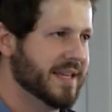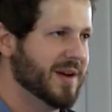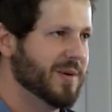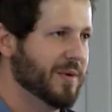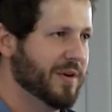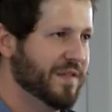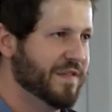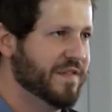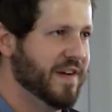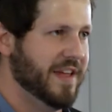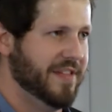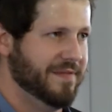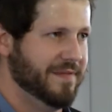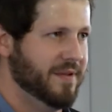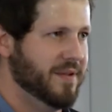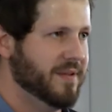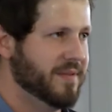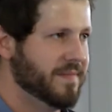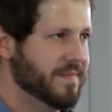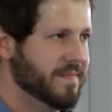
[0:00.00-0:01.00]
they were
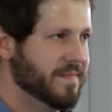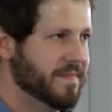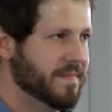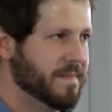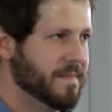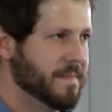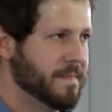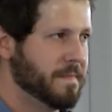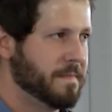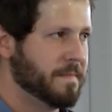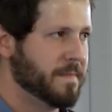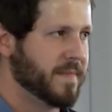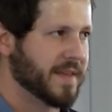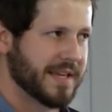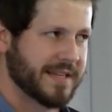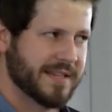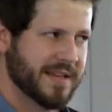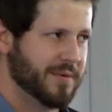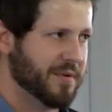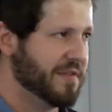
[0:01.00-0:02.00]
faithful.
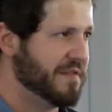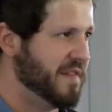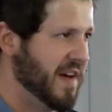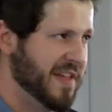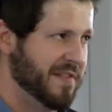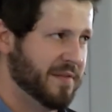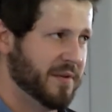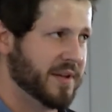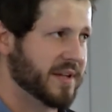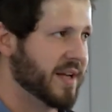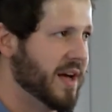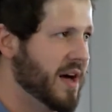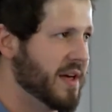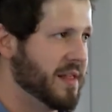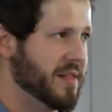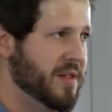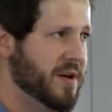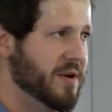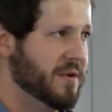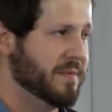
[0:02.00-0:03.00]
Because they were faithful to God
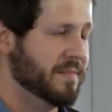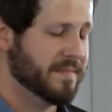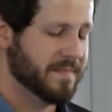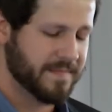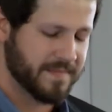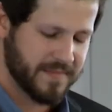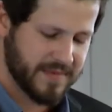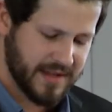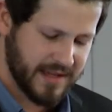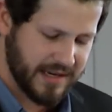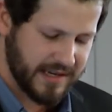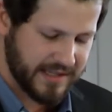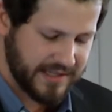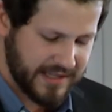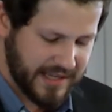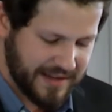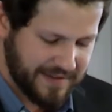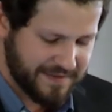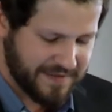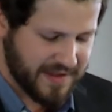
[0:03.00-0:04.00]
alone. And He
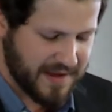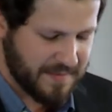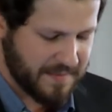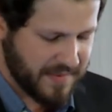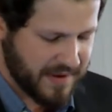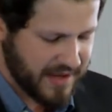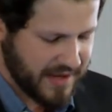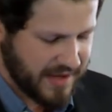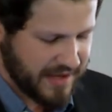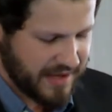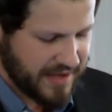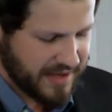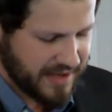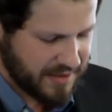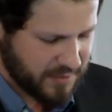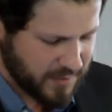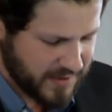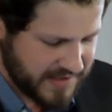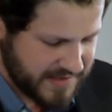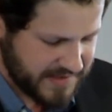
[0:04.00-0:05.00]
gave them
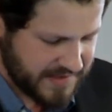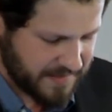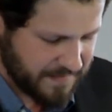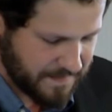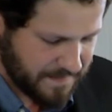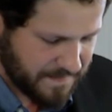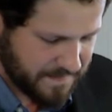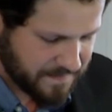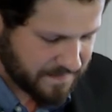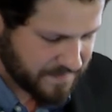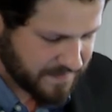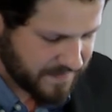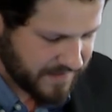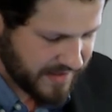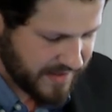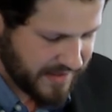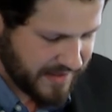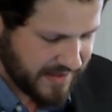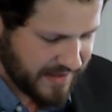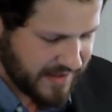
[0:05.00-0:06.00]
wisdom.
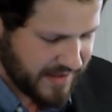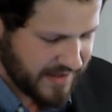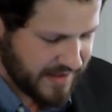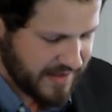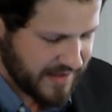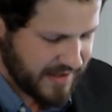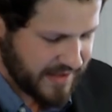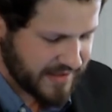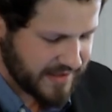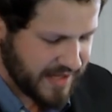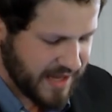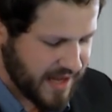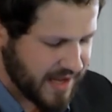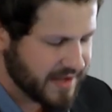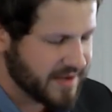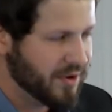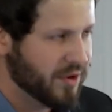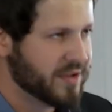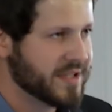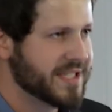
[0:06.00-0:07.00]
And
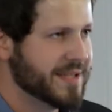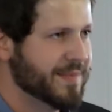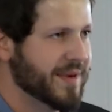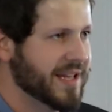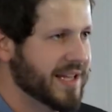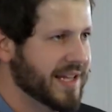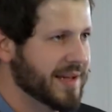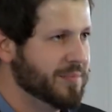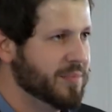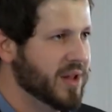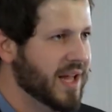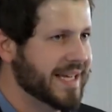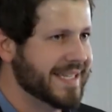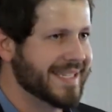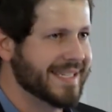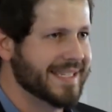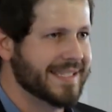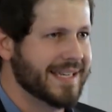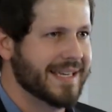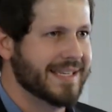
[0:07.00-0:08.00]
God ultimately
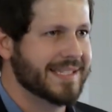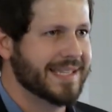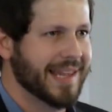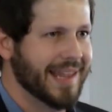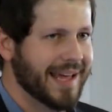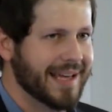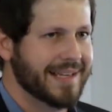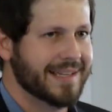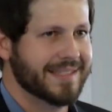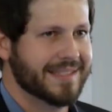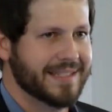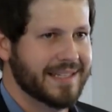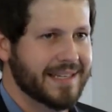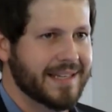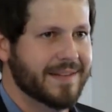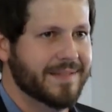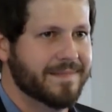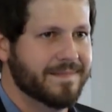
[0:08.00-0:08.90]
blesses His legacy.